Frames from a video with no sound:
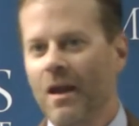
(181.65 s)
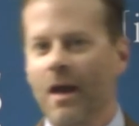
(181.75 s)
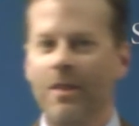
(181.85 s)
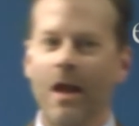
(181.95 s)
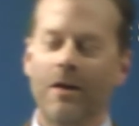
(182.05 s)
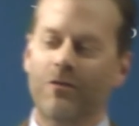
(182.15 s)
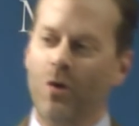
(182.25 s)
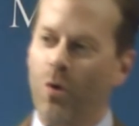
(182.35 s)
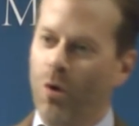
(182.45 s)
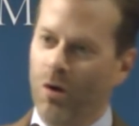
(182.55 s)
And then, of
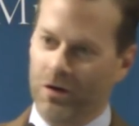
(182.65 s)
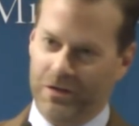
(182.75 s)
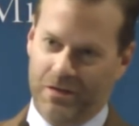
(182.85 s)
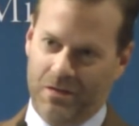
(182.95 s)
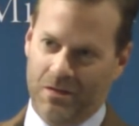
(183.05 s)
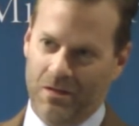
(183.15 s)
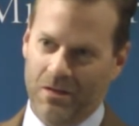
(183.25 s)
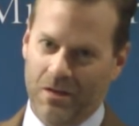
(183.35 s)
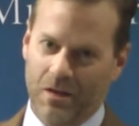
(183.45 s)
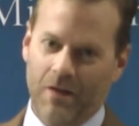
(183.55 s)
course,
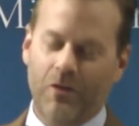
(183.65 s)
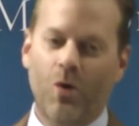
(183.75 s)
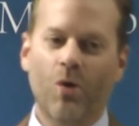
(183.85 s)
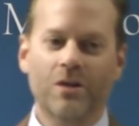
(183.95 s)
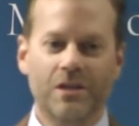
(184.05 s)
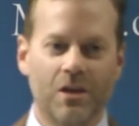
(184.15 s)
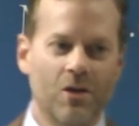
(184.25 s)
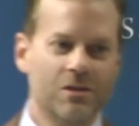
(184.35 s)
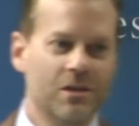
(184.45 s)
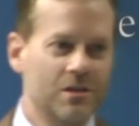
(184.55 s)
of course, he
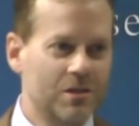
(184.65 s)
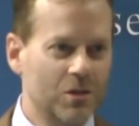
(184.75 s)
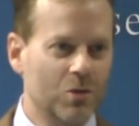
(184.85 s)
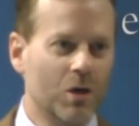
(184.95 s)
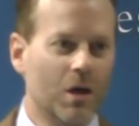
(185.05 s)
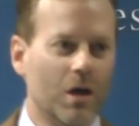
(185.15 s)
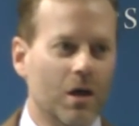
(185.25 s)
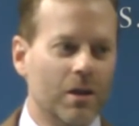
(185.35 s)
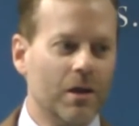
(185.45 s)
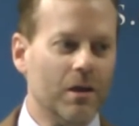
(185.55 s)
goes into
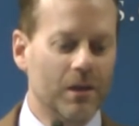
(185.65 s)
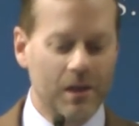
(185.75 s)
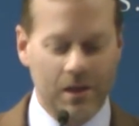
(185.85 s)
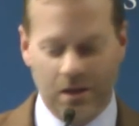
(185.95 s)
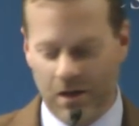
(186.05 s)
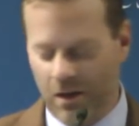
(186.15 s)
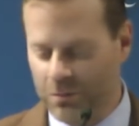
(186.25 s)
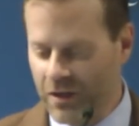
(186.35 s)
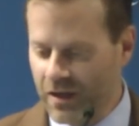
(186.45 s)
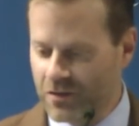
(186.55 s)
the, the uh,
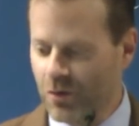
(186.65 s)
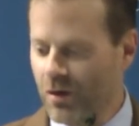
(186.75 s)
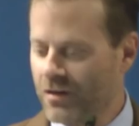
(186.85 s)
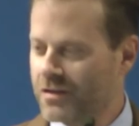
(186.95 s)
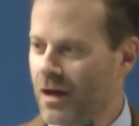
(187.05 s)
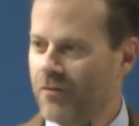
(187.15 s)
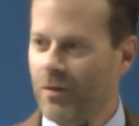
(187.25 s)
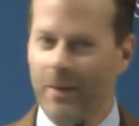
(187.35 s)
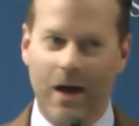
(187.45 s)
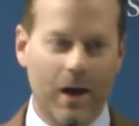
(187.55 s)
obligatory stuff
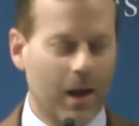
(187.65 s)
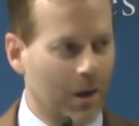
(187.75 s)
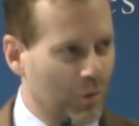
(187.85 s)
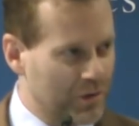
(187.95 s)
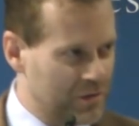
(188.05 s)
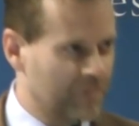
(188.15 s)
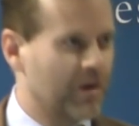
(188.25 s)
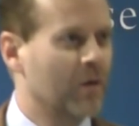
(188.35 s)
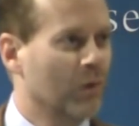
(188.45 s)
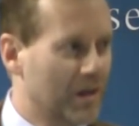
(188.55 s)
about, and I want you to
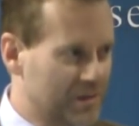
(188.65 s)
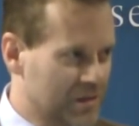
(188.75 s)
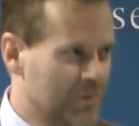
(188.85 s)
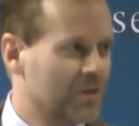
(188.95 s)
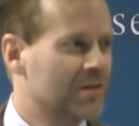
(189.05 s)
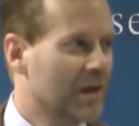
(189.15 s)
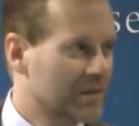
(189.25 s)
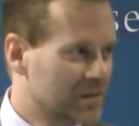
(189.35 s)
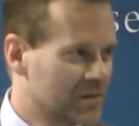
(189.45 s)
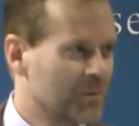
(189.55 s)
fight racism and
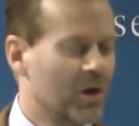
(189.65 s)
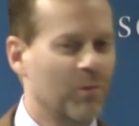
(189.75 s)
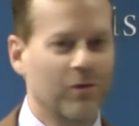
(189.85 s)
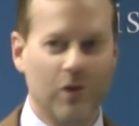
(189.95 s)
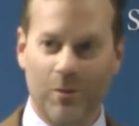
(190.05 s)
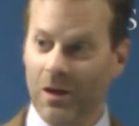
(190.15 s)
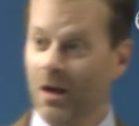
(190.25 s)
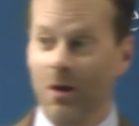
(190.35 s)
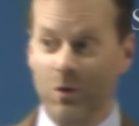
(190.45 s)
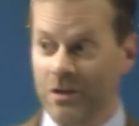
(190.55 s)
sexism and homophobia,
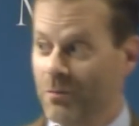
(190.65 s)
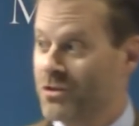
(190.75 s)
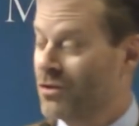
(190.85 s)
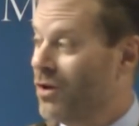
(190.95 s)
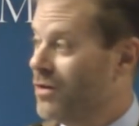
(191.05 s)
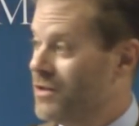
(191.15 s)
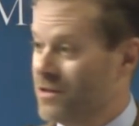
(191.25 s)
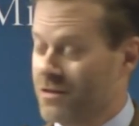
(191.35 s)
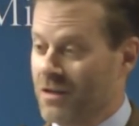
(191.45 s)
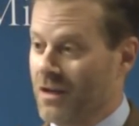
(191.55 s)
which I'm sure are
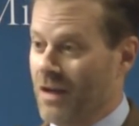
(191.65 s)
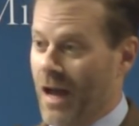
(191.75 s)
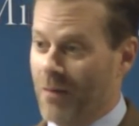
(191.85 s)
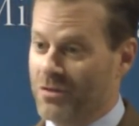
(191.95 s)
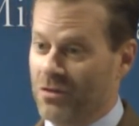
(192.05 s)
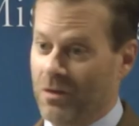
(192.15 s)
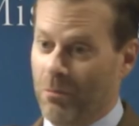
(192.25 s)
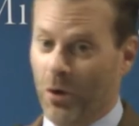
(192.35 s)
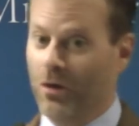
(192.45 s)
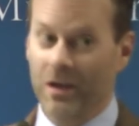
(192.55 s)
just absolutely
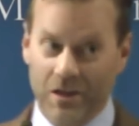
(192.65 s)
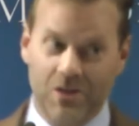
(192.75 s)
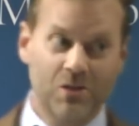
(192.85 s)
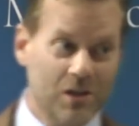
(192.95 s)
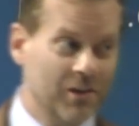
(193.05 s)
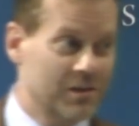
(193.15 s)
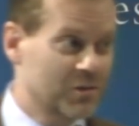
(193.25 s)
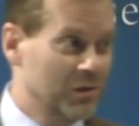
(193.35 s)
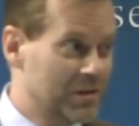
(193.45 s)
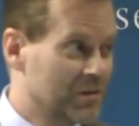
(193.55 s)
burning issues on the
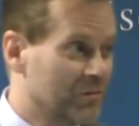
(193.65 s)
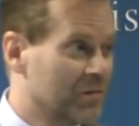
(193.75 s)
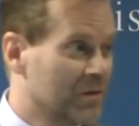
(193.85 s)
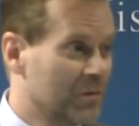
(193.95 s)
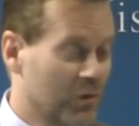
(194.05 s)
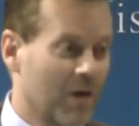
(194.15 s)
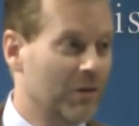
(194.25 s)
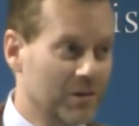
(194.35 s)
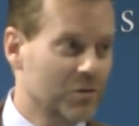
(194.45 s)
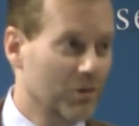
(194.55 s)
streets of
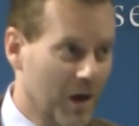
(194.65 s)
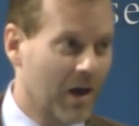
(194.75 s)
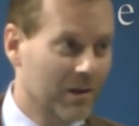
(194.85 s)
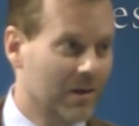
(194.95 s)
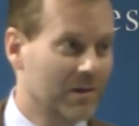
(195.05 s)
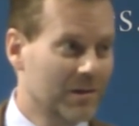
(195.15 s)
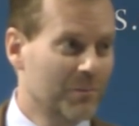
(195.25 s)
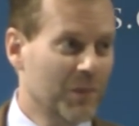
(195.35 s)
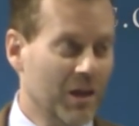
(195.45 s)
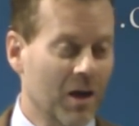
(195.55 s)
Providence, Rhode Island.
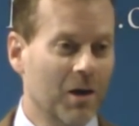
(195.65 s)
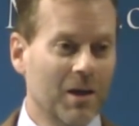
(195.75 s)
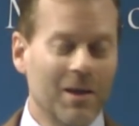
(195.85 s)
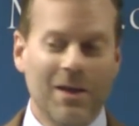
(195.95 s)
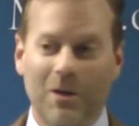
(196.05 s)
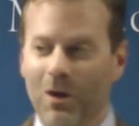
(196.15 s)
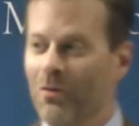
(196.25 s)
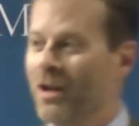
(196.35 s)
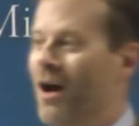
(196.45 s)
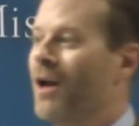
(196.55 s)
You know,
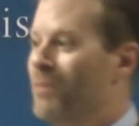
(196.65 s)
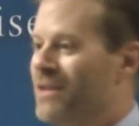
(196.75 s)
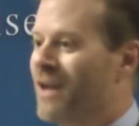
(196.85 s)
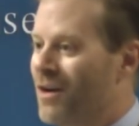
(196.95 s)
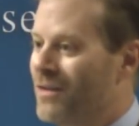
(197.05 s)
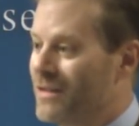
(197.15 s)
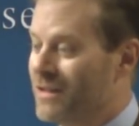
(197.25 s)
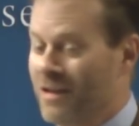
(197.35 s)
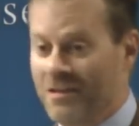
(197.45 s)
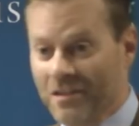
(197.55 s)
what he ought to be telling these
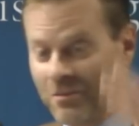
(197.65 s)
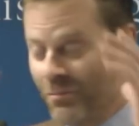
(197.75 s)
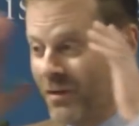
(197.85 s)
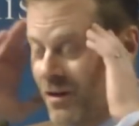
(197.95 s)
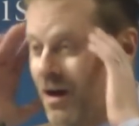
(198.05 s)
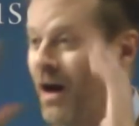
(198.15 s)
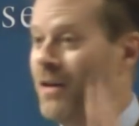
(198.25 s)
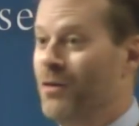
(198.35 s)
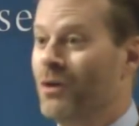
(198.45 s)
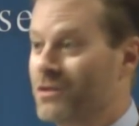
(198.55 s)
kids is,
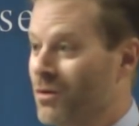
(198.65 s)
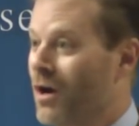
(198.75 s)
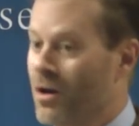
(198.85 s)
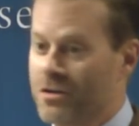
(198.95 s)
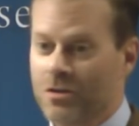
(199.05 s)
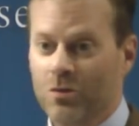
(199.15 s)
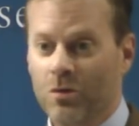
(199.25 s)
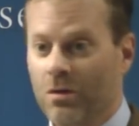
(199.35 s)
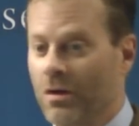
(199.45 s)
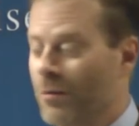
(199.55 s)
God, you went to an art school.